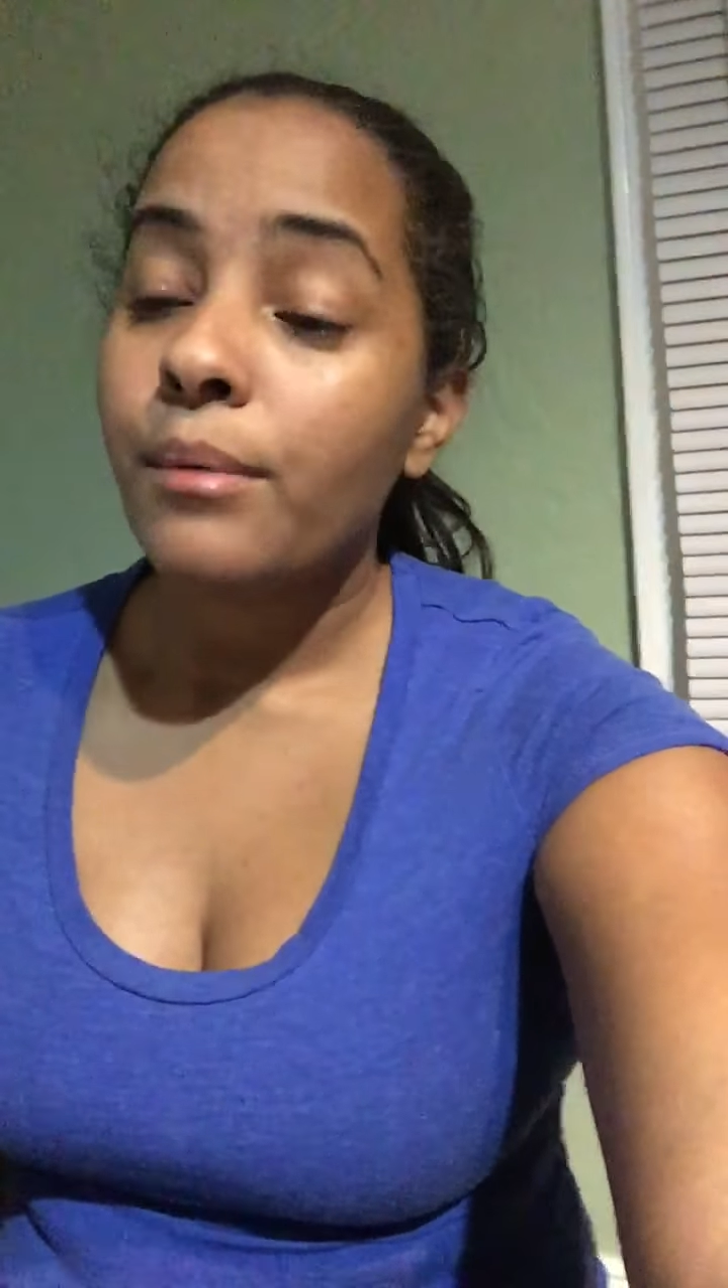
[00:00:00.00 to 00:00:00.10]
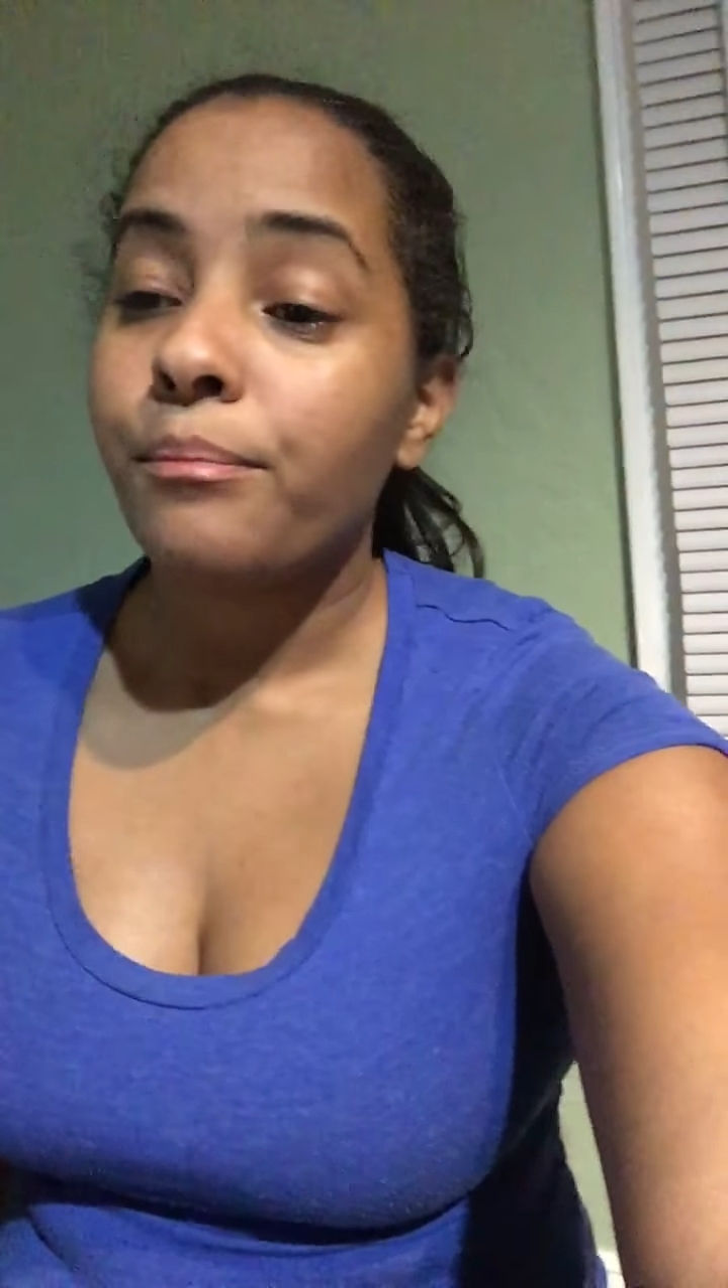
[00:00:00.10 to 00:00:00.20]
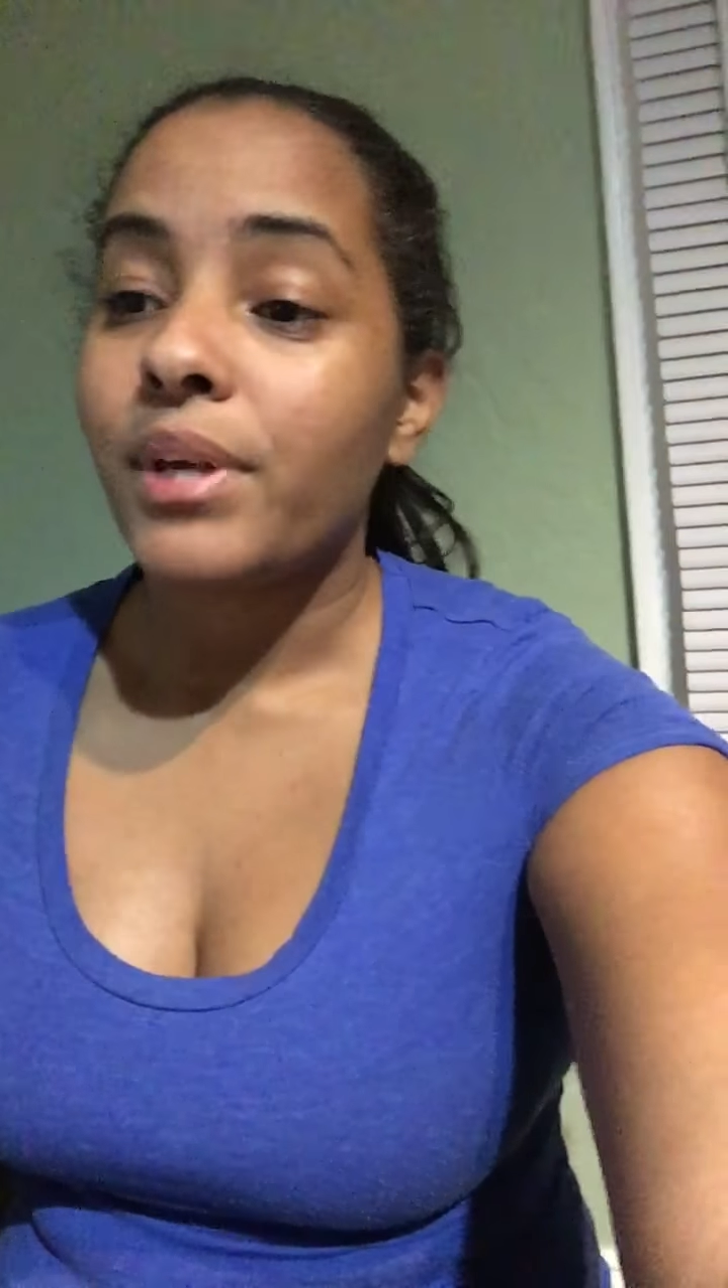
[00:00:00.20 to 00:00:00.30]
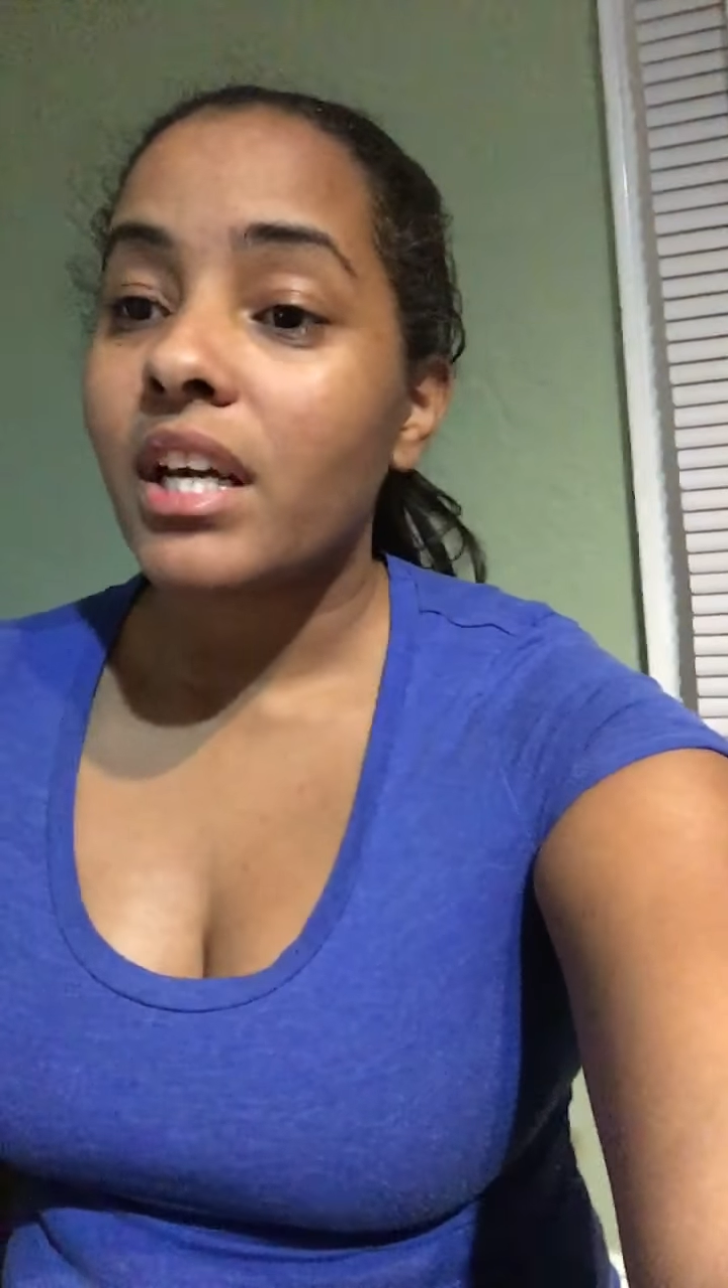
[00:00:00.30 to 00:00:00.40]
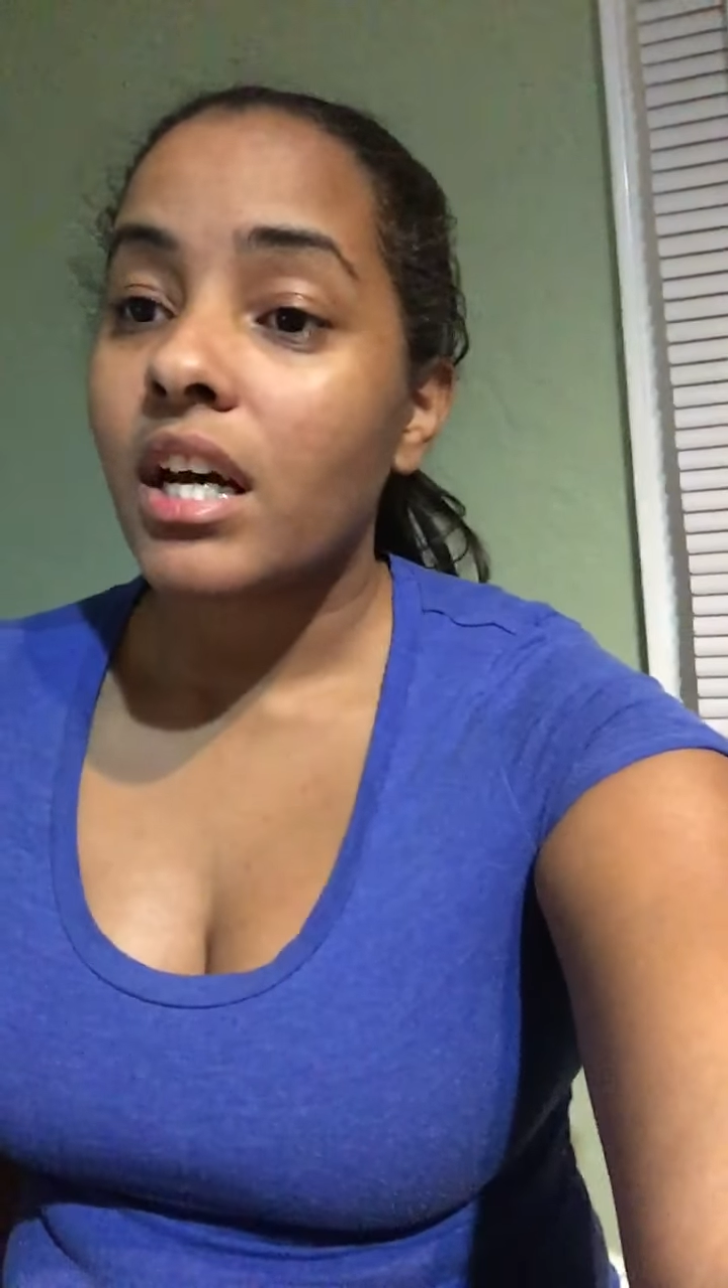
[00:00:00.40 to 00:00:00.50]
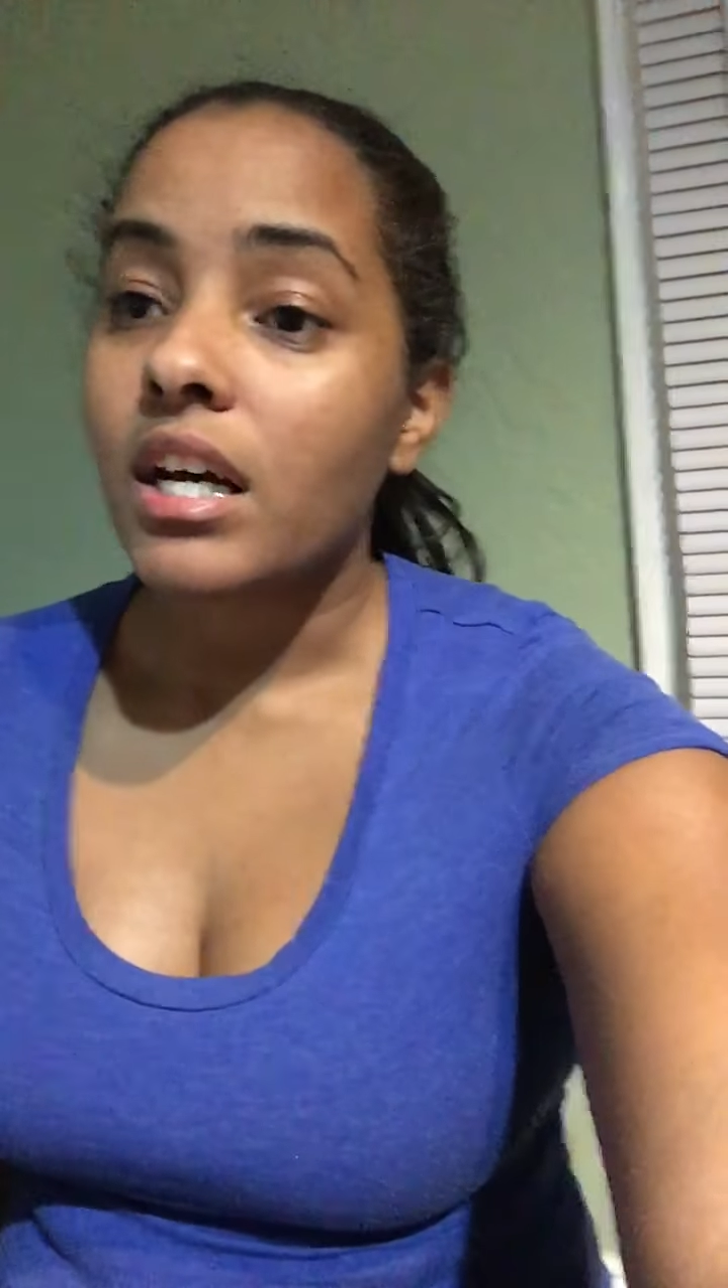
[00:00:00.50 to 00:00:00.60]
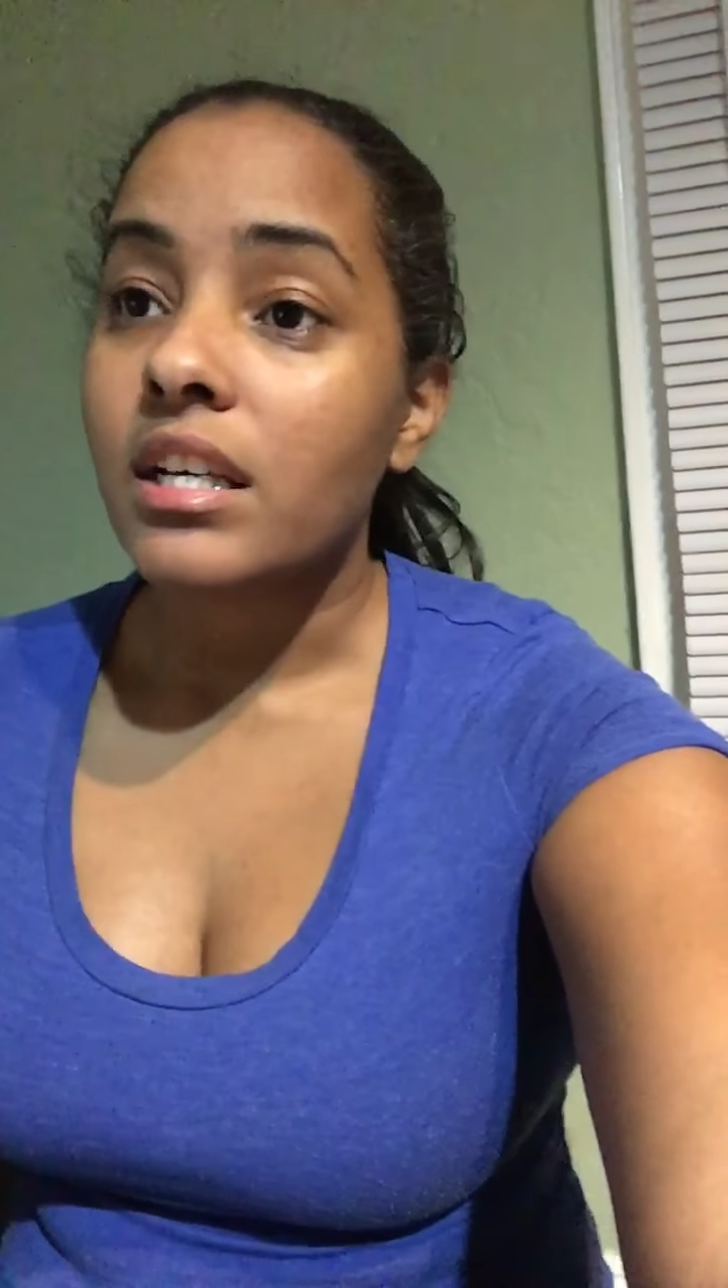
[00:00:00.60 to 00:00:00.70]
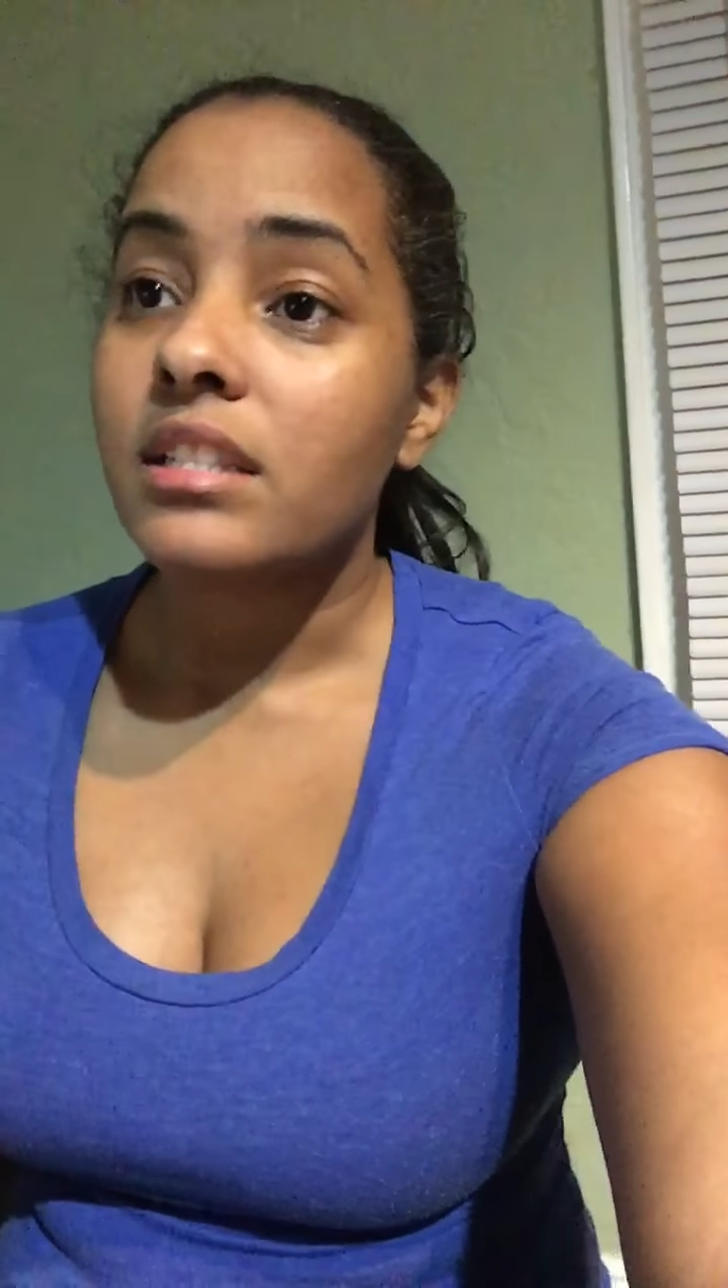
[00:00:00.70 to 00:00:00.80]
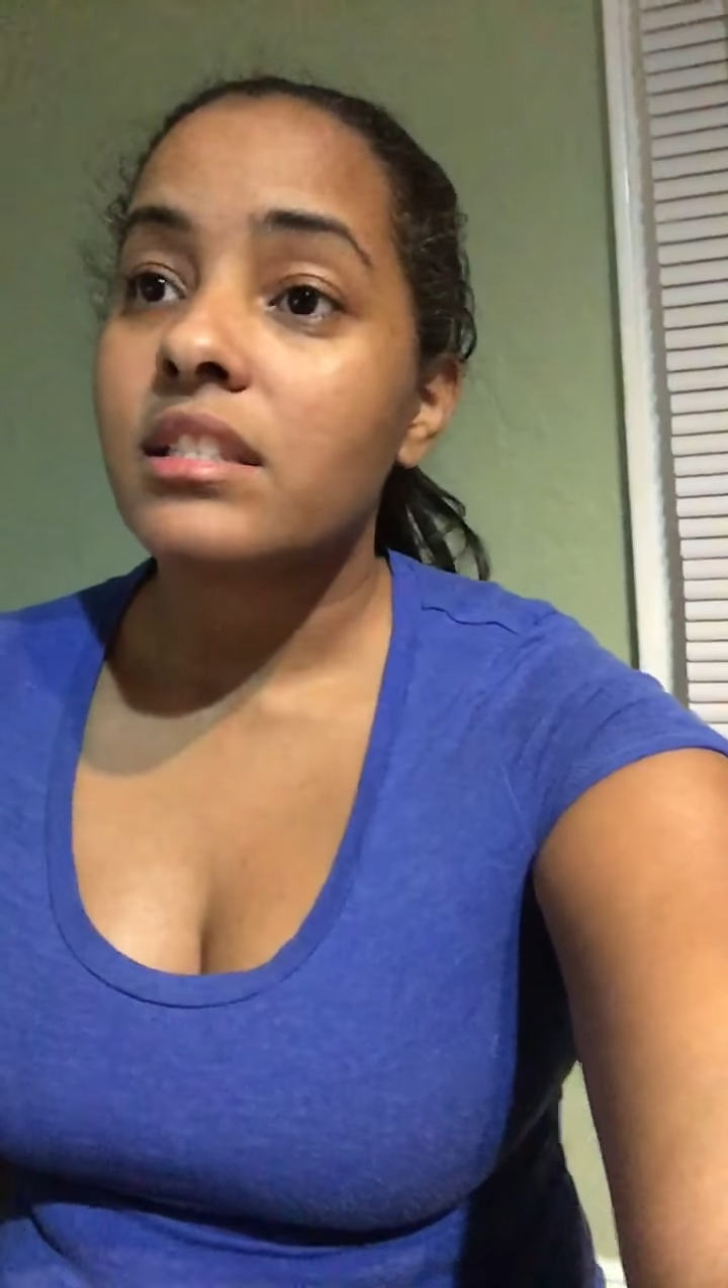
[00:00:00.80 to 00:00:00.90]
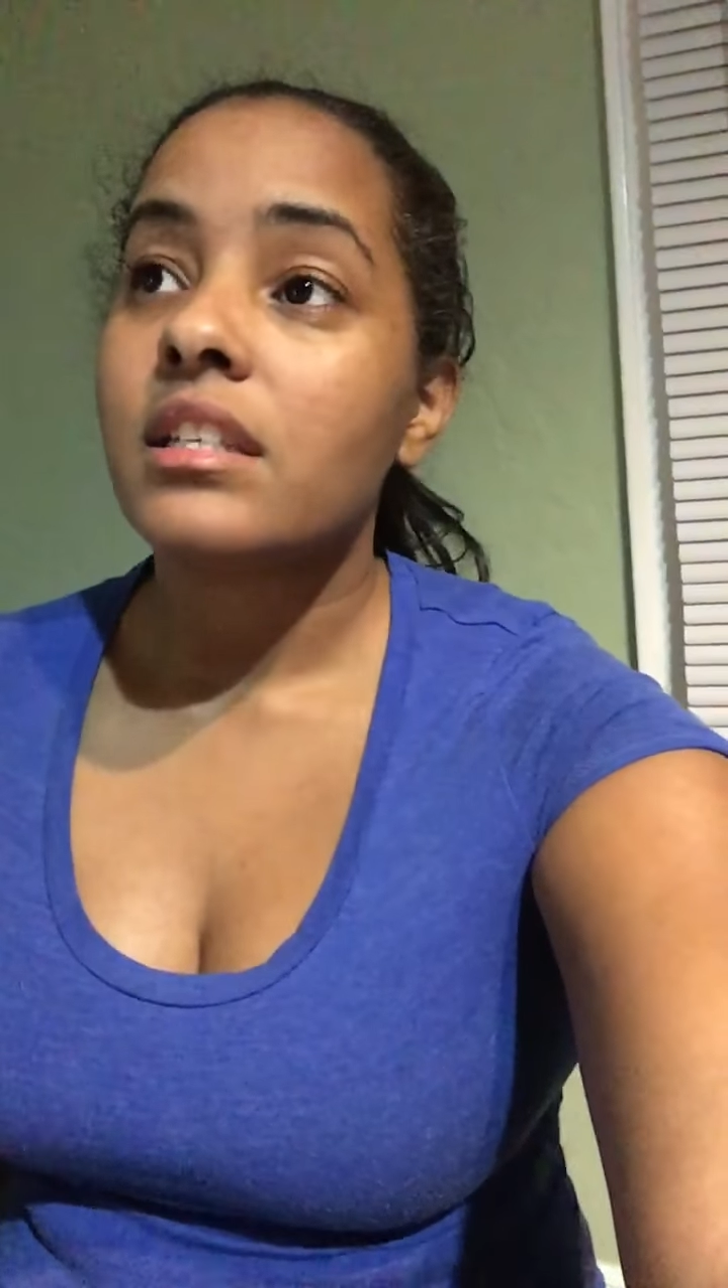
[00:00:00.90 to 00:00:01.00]

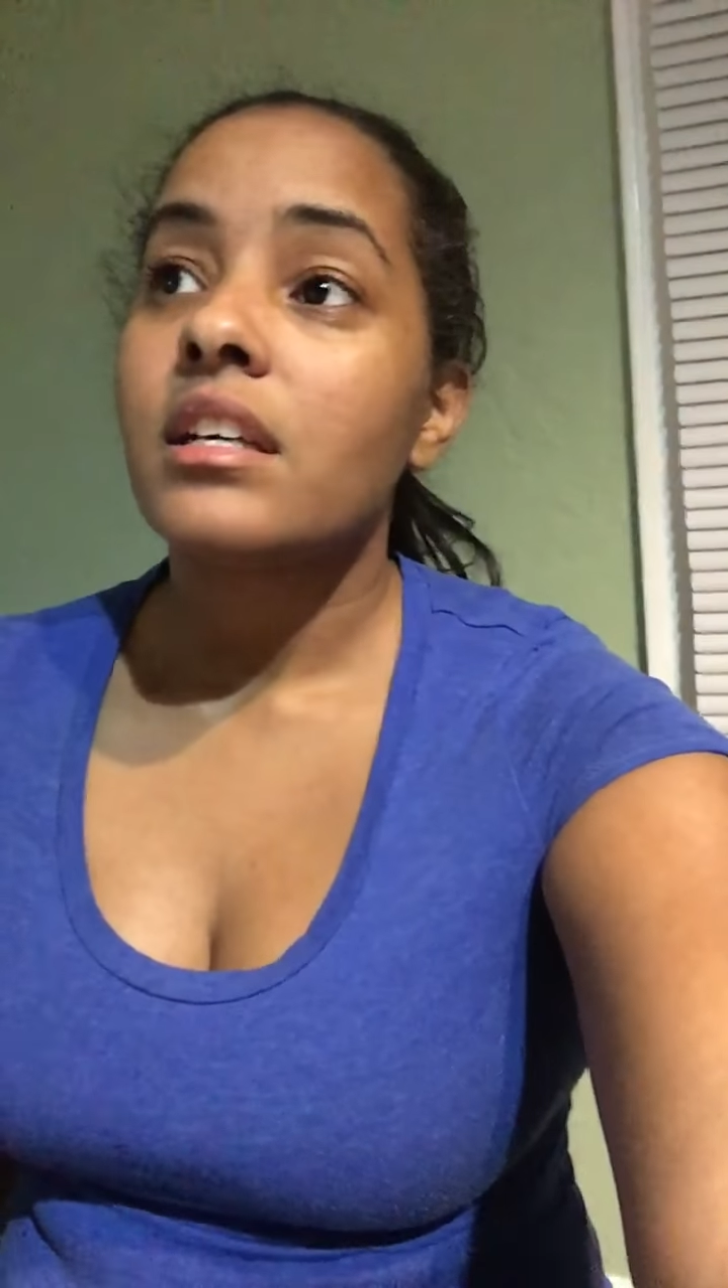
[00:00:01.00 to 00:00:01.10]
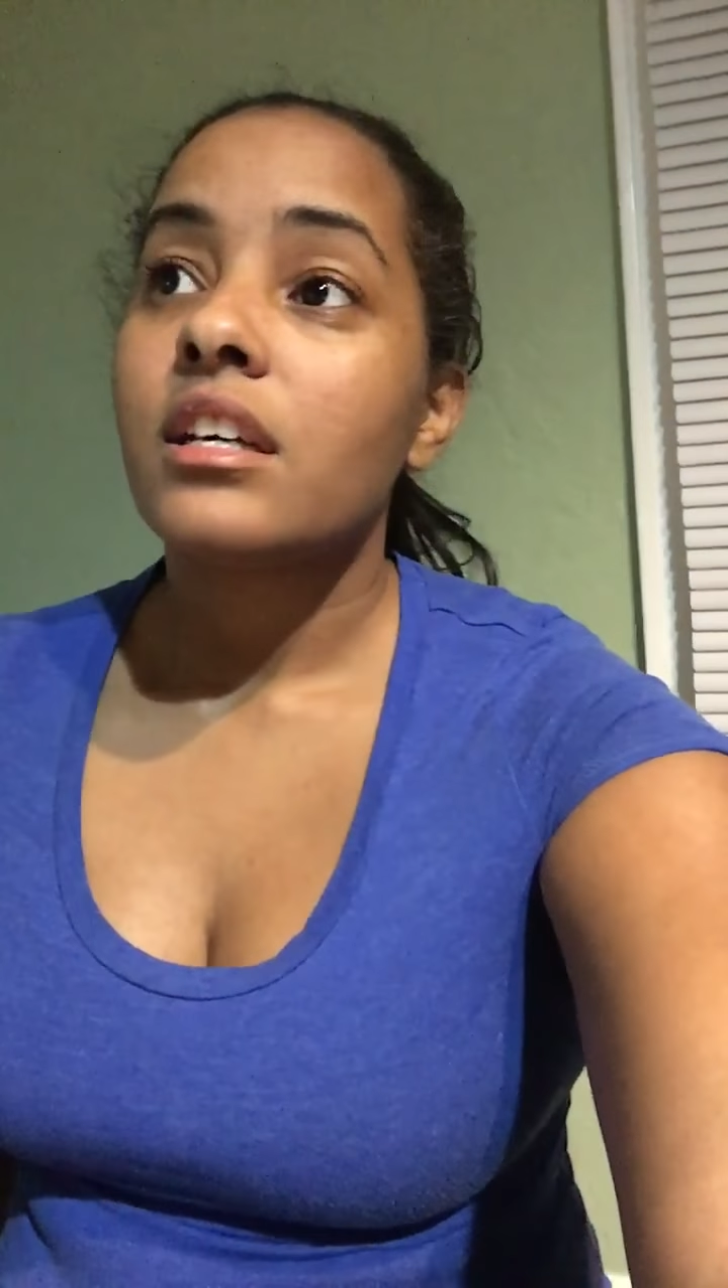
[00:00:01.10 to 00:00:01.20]
because